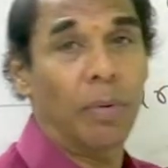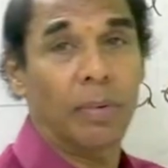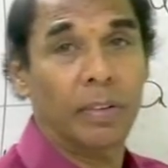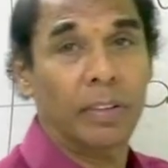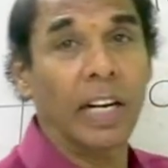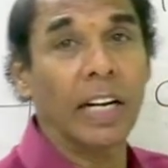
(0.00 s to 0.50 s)

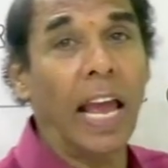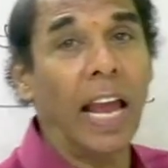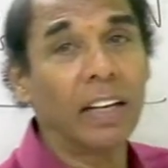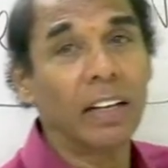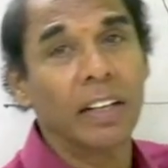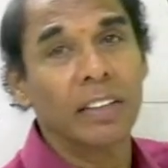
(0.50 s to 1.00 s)
They take
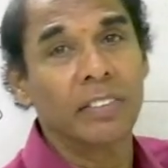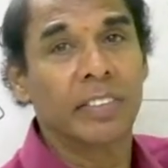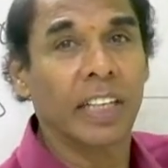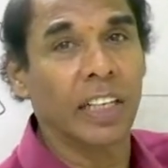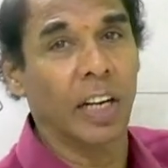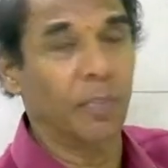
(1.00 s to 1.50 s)

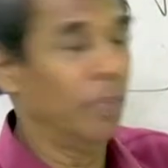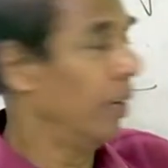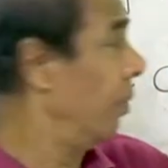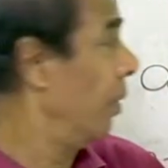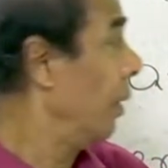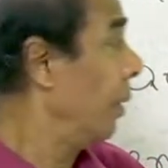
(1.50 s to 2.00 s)
singular verb.
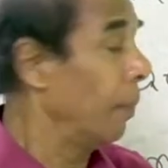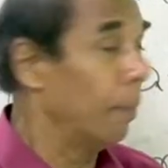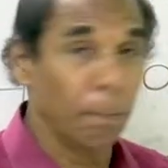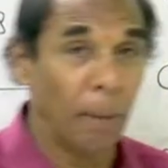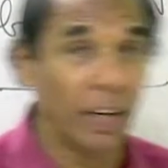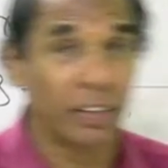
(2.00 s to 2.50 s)

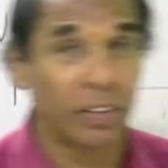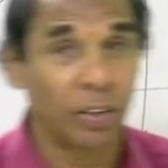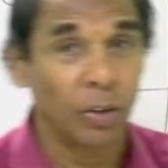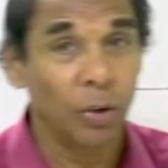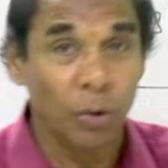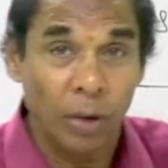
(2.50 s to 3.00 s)
But
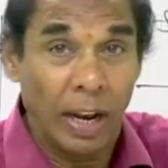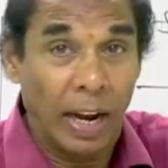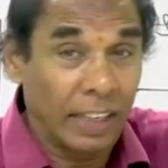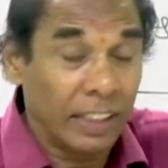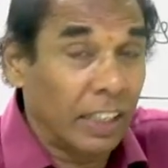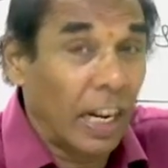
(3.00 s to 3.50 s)
at
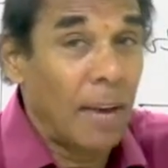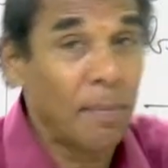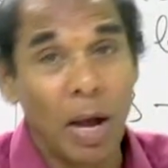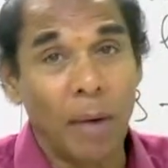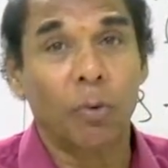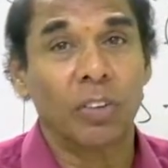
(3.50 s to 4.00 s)
the time
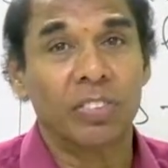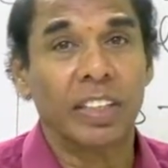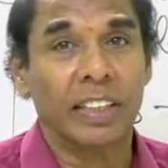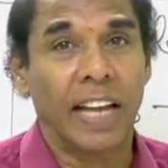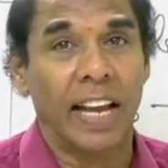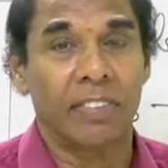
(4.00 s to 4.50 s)
of question
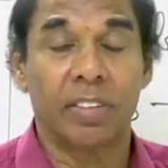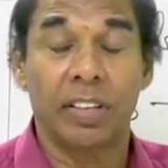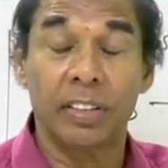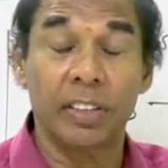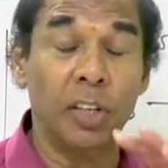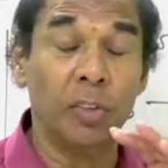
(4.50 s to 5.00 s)
tags,
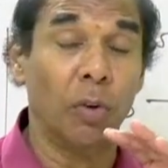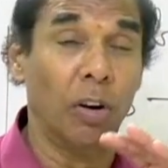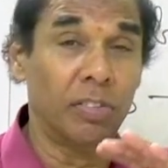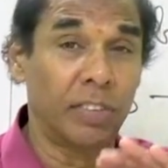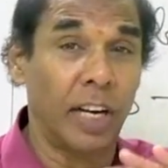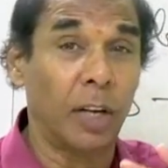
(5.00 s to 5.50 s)
these words
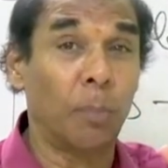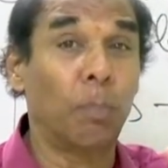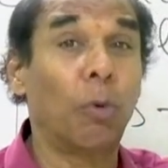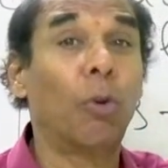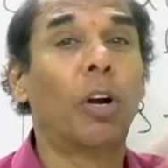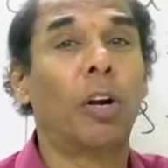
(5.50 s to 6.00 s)
take
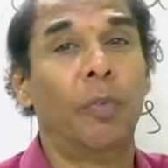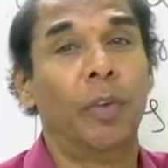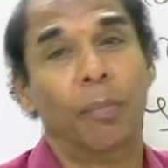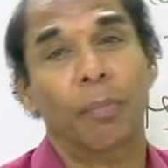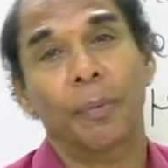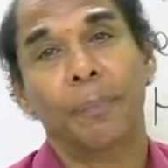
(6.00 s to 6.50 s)
plural verb.
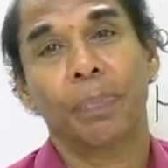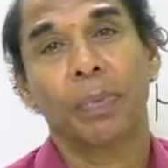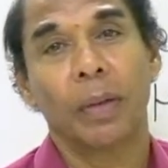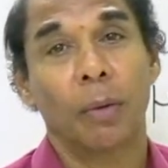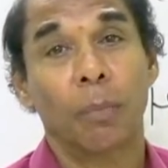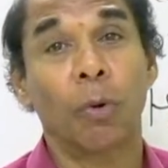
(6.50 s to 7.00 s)

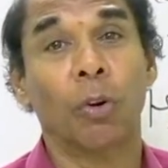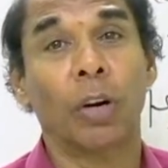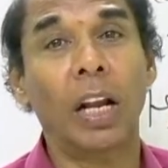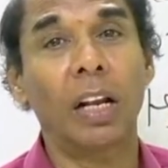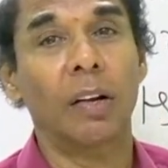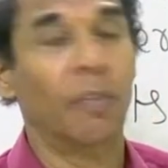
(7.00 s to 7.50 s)

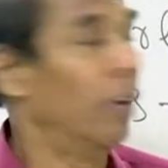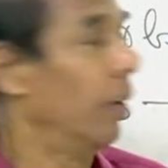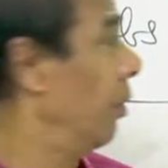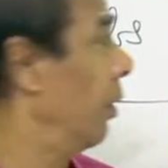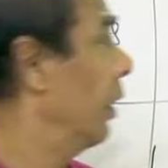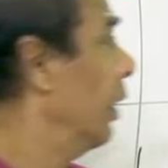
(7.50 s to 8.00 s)
Plural verb.
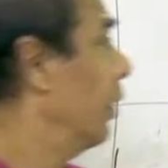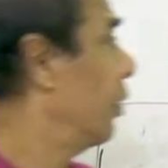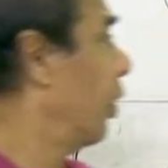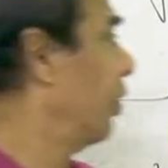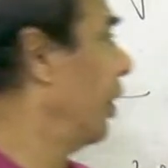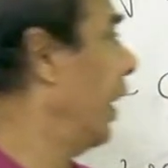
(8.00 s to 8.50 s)
So
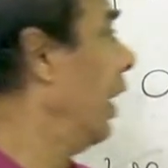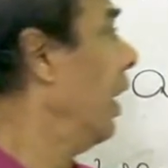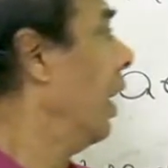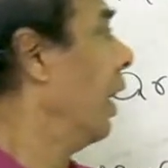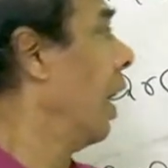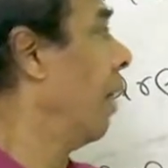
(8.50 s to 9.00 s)
see,
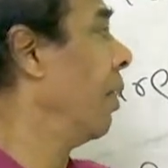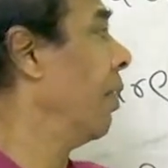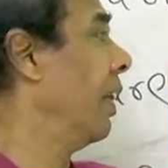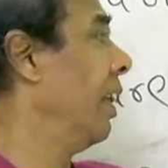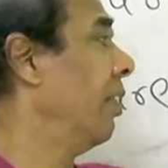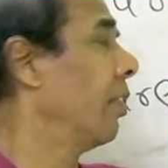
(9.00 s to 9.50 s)
everyone
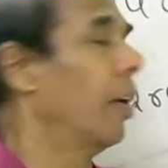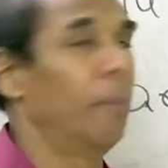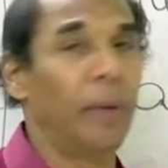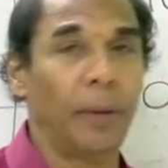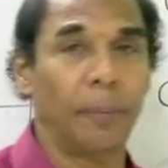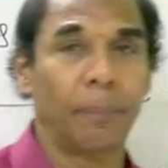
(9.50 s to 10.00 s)
is coming.
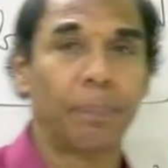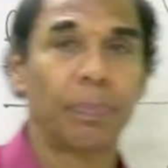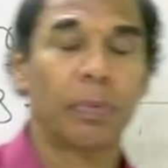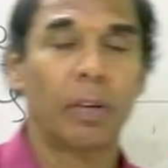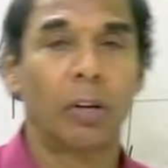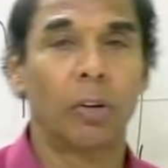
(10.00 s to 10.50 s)

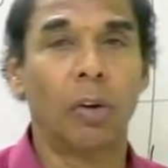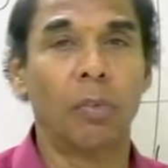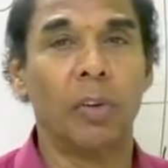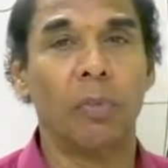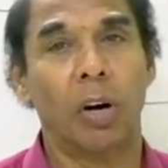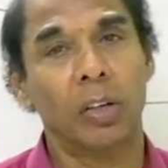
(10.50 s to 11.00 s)
Now we
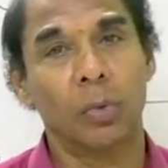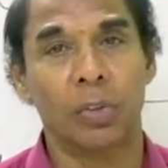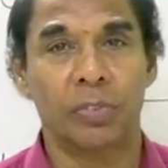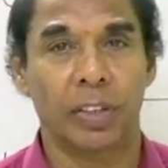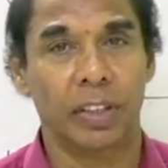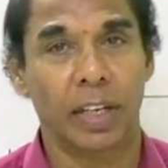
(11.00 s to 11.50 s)
want
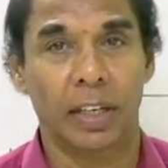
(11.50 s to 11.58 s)
question tag.